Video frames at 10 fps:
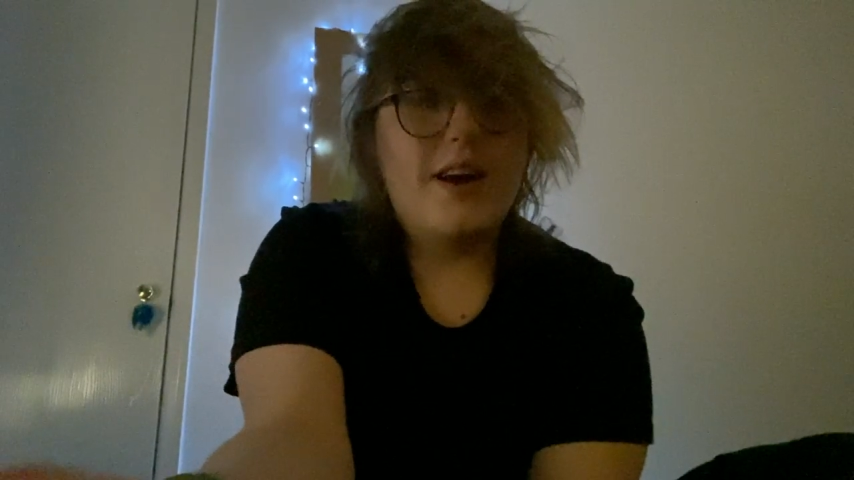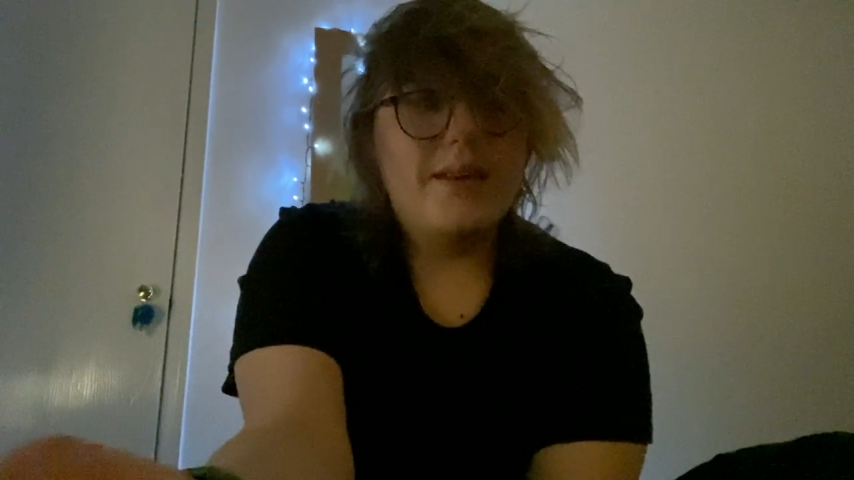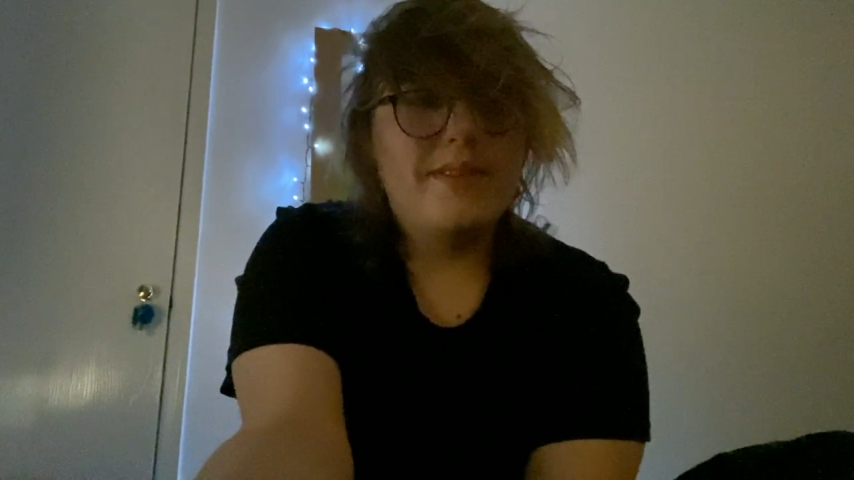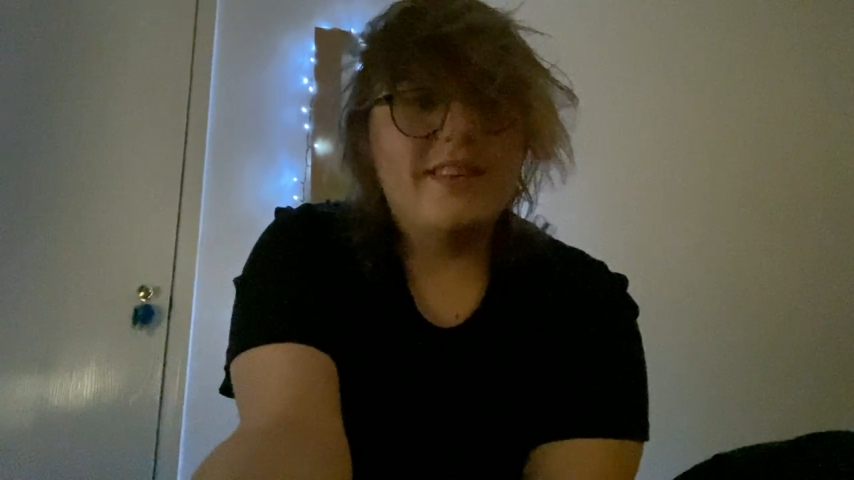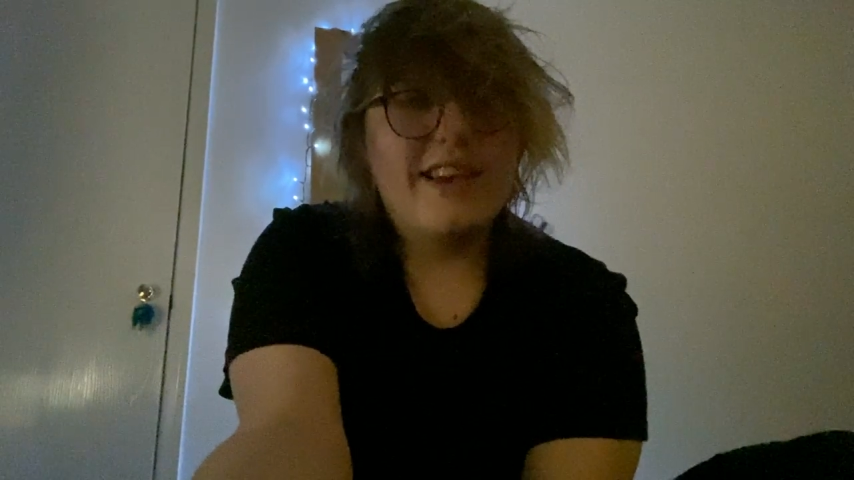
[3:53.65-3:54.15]

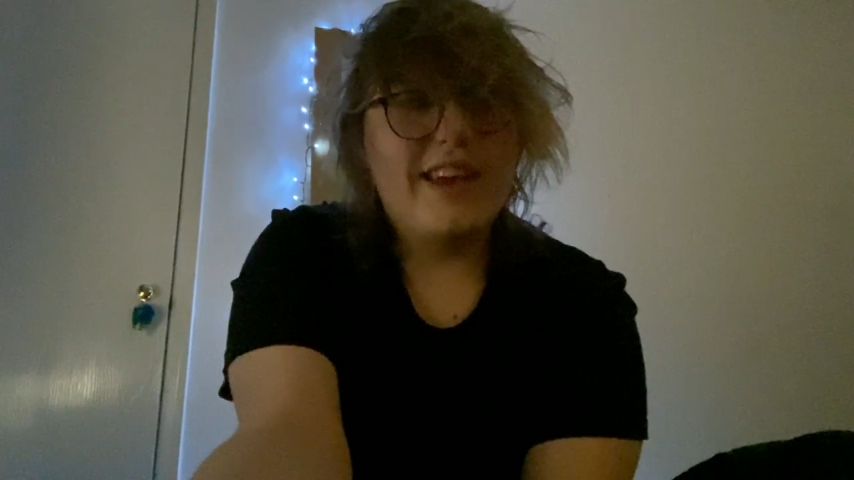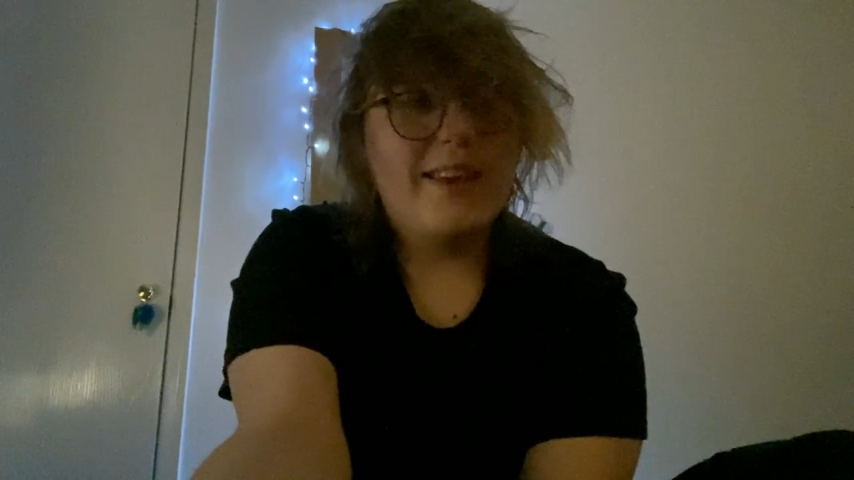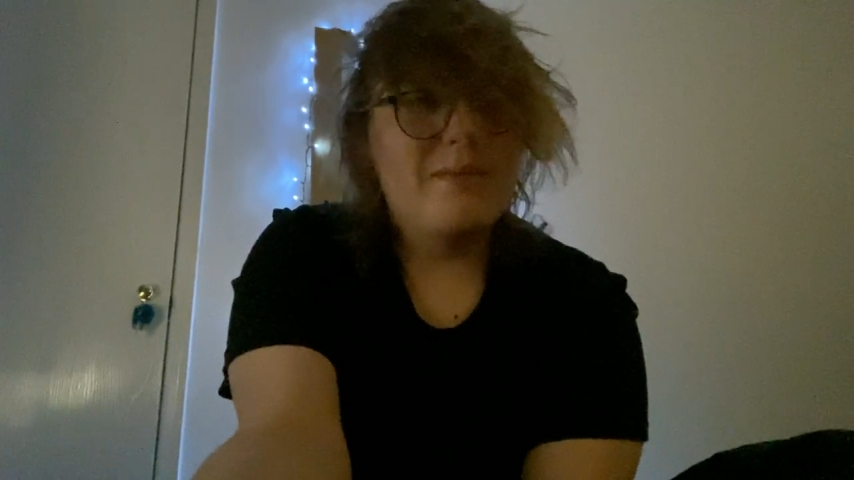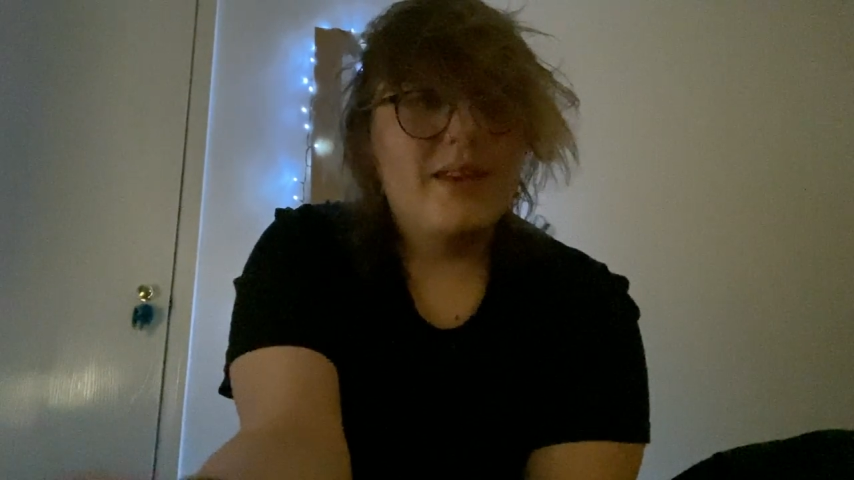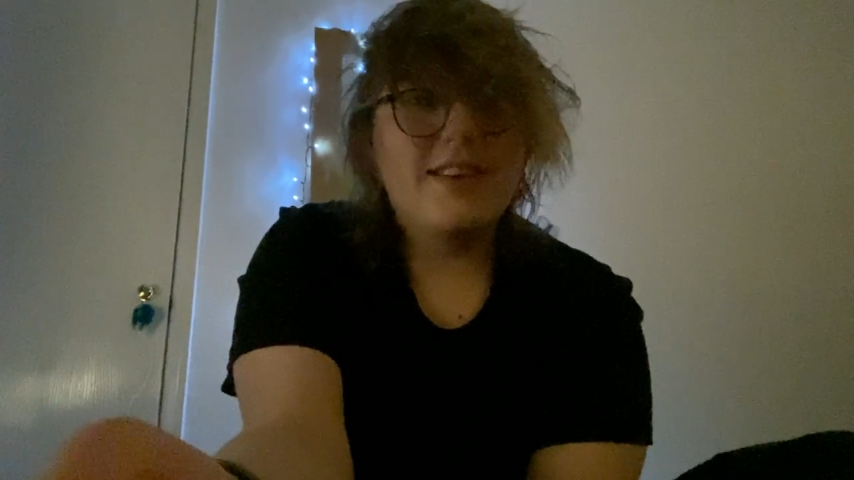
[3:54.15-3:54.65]
I'm
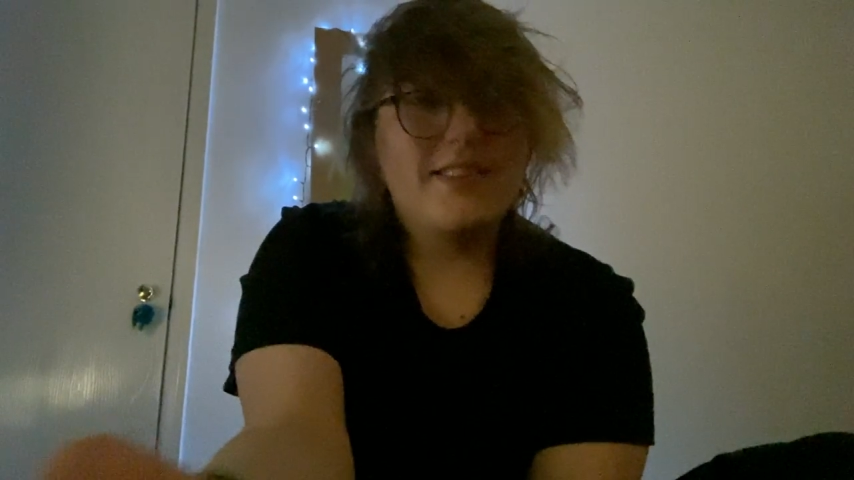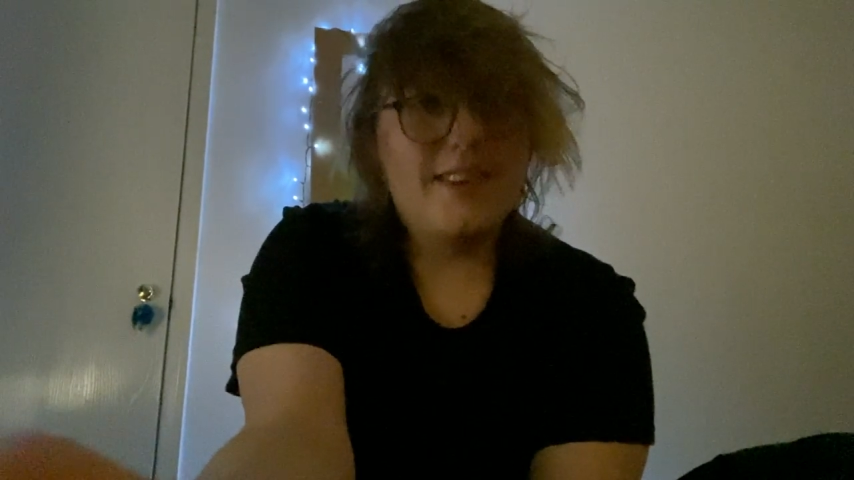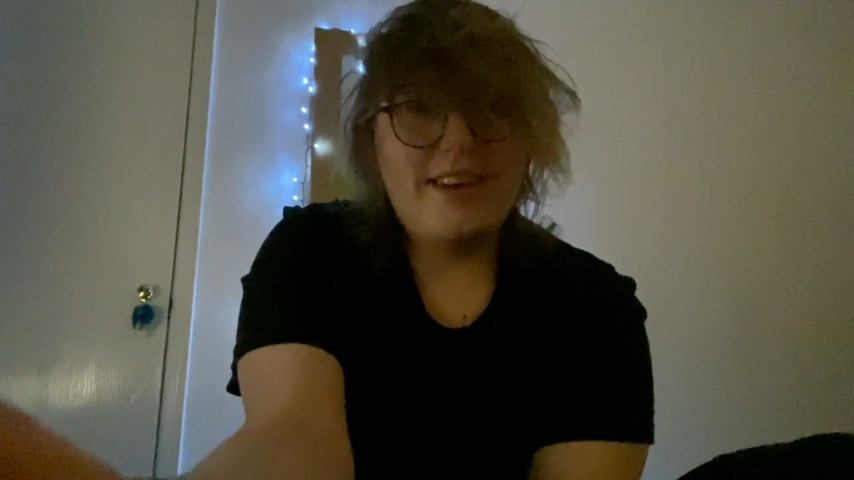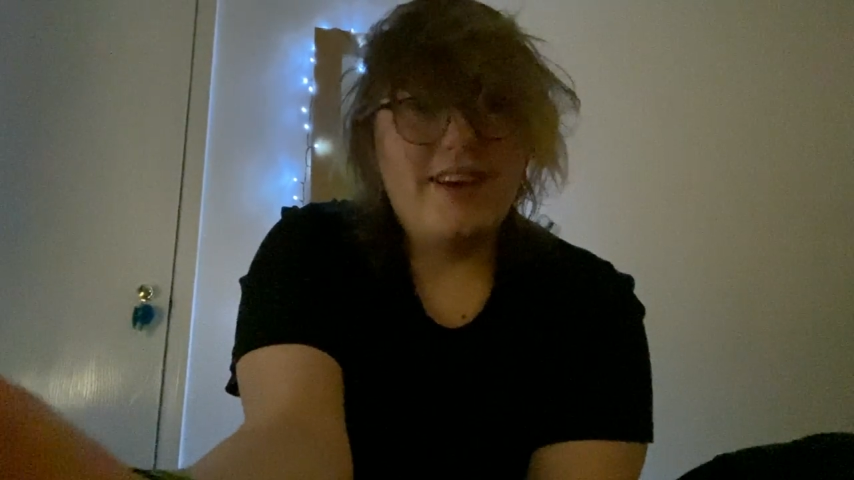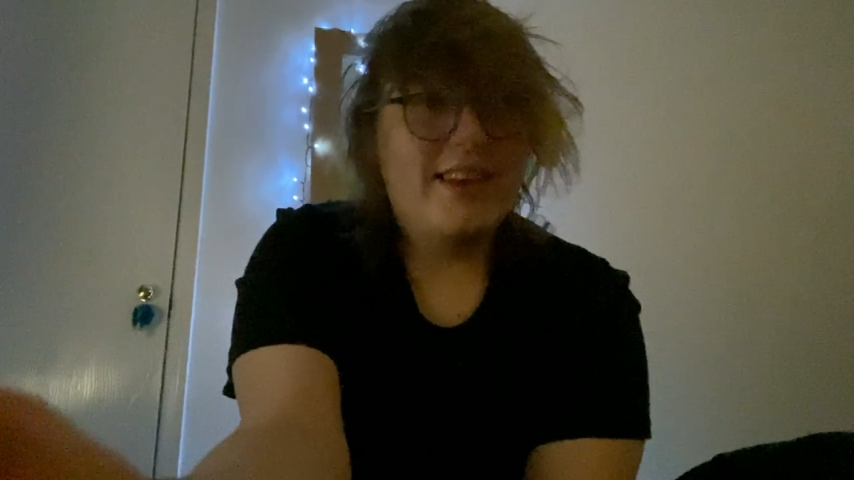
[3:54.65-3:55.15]
saying, because
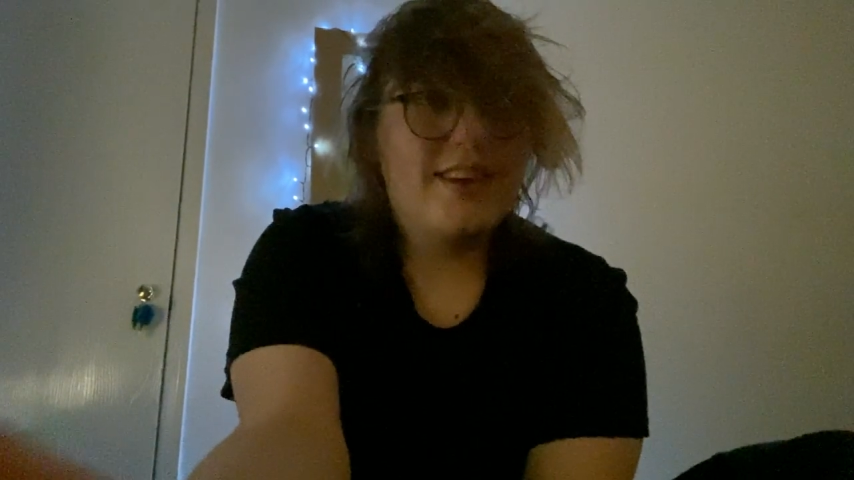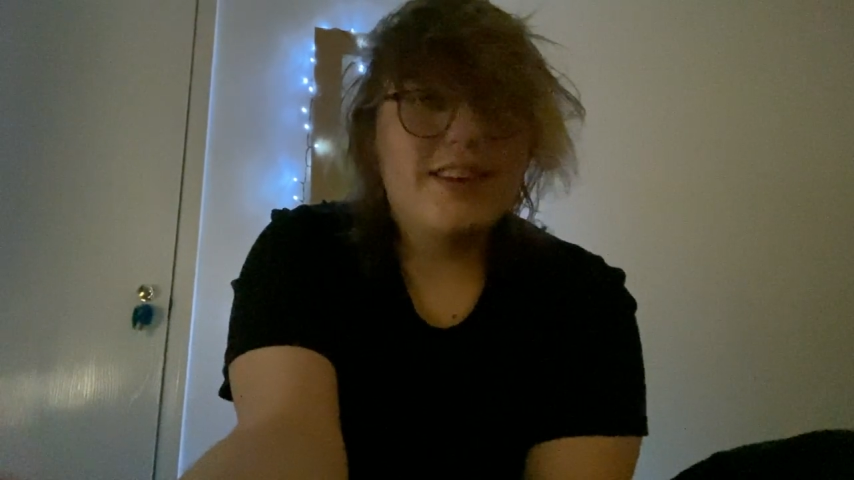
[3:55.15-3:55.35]
I